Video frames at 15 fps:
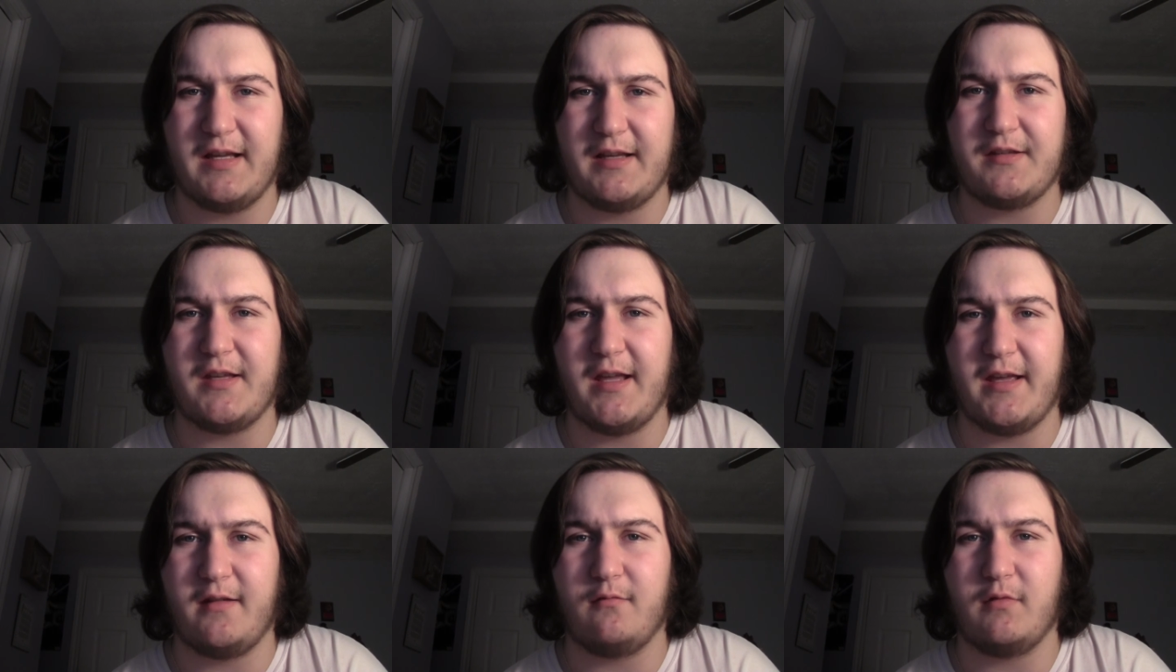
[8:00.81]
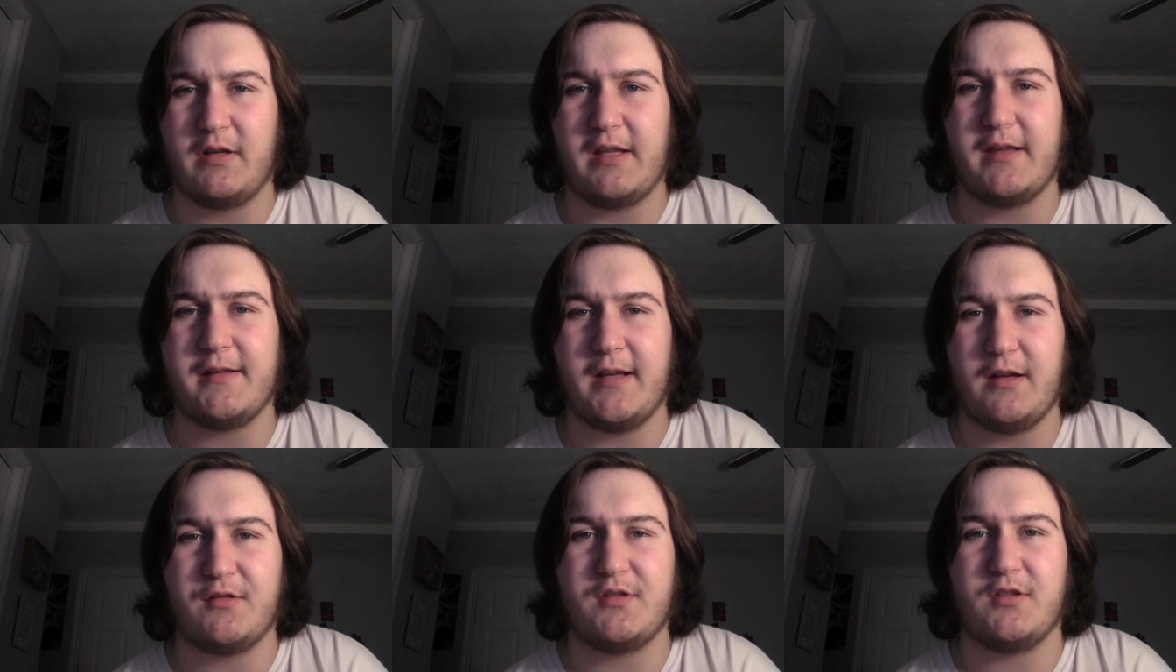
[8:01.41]
that day when he
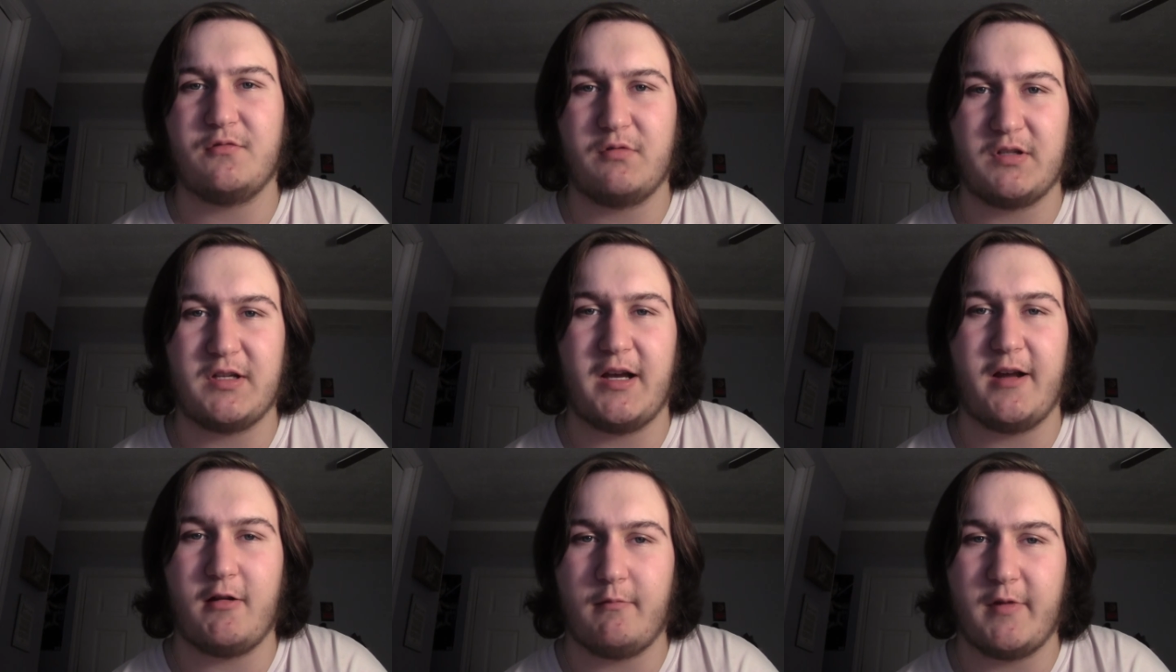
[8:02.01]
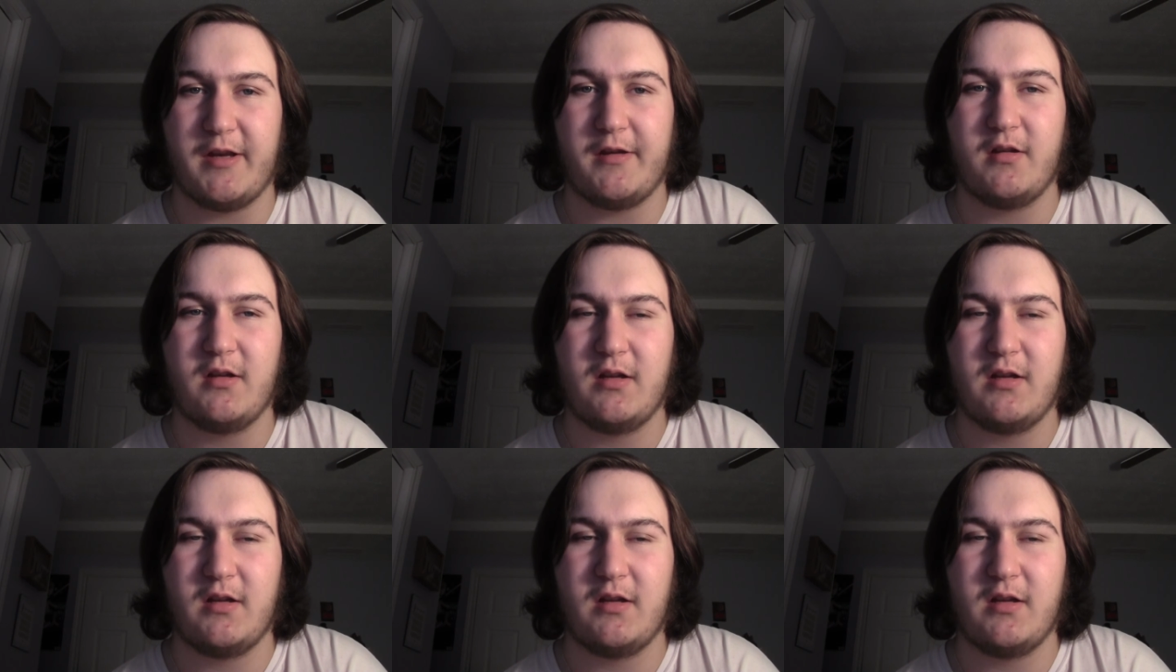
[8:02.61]
announced his retirement.